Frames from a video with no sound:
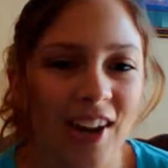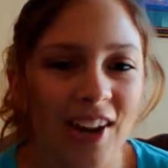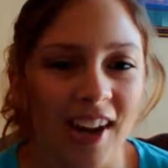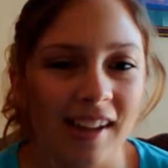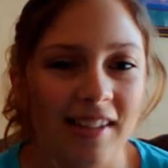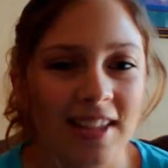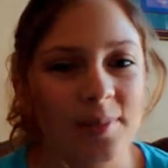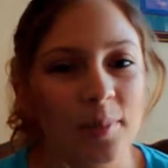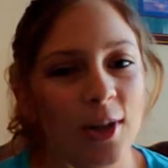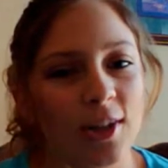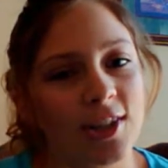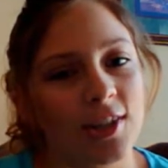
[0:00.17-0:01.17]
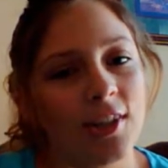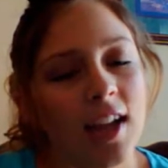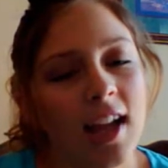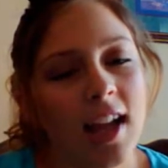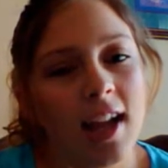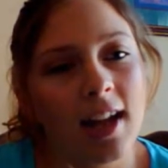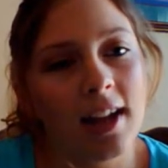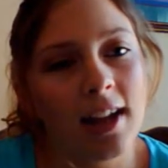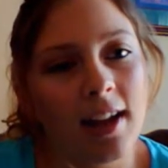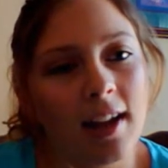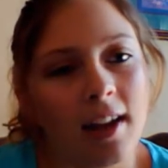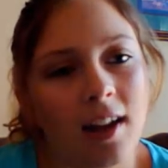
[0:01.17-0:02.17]
Okay, this is part two.
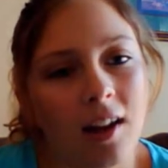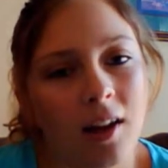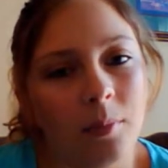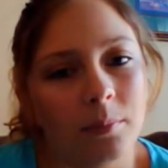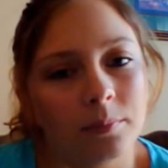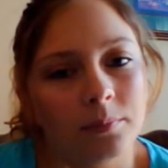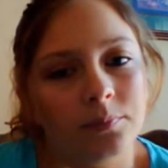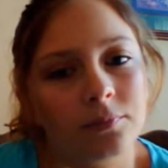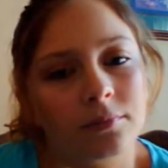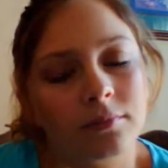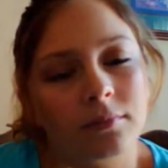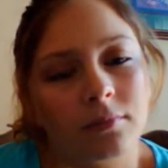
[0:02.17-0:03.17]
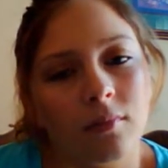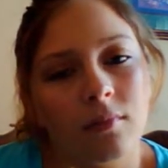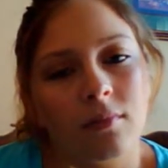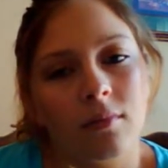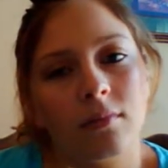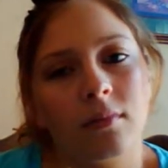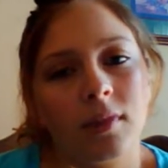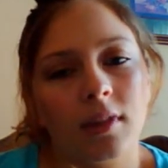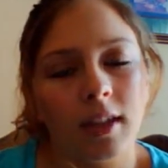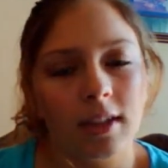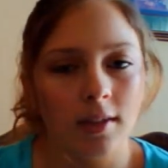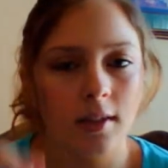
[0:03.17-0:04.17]
Um,
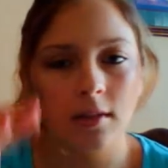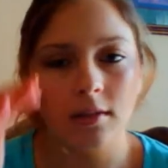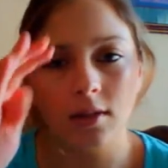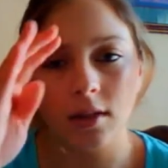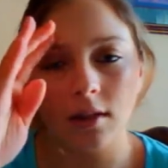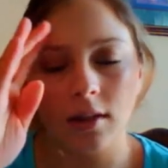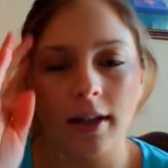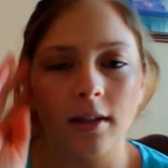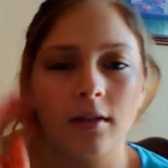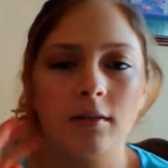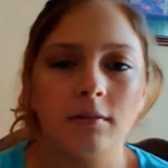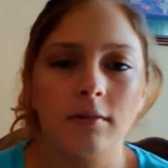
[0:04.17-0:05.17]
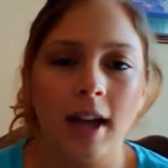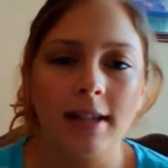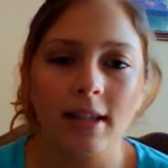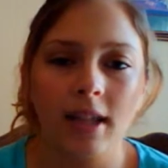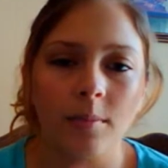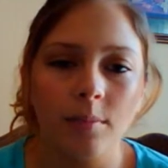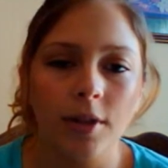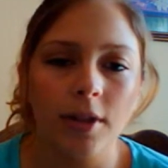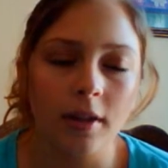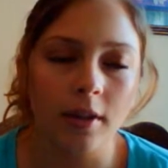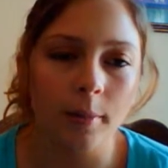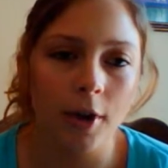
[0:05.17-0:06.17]
they took took like had to keep
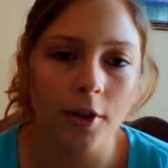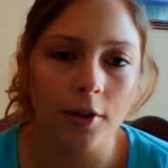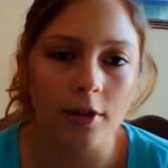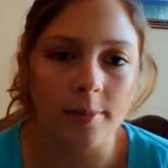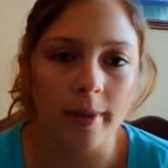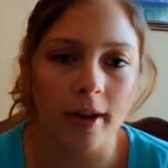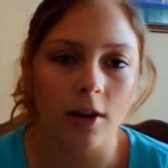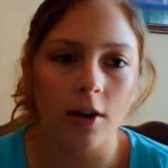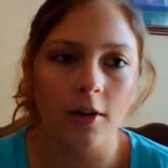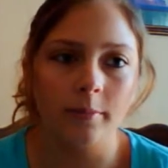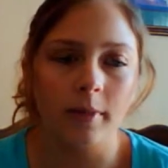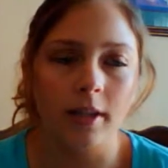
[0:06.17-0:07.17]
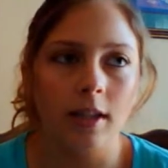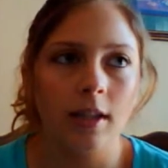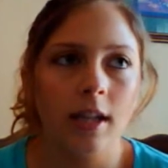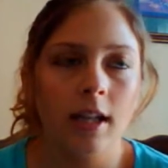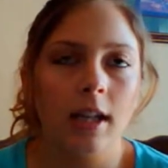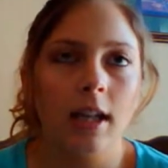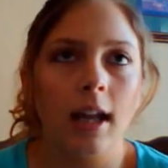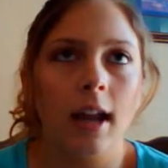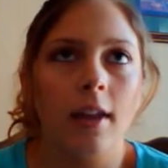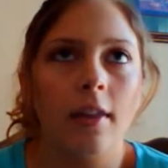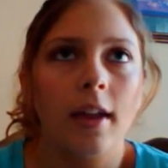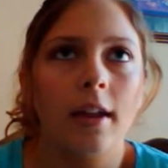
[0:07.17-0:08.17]
putting the monitors back on me,
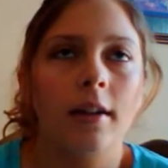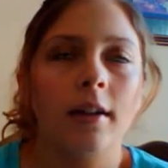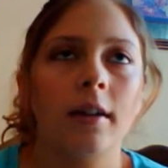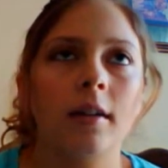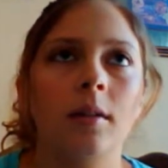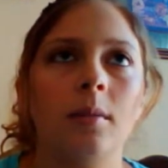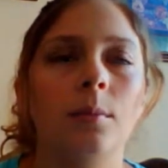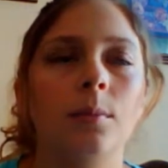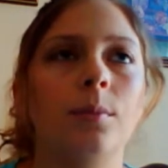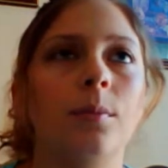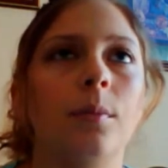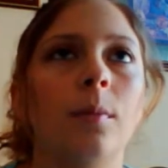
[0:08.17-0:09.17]
and then um,